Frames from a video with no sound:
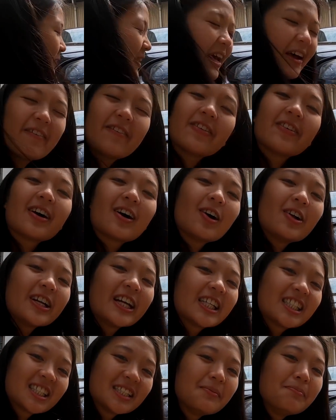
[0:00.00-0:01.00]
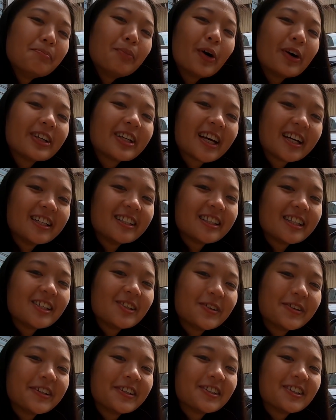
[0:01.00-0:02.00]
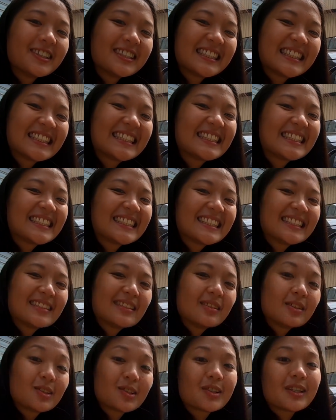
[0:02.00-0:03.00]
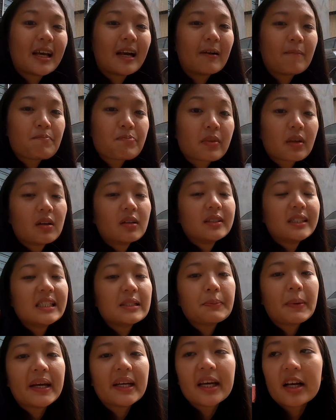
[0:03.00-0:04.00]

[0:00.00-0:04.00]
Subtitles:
we have connection bond kind of thing going on. So yeah, since mine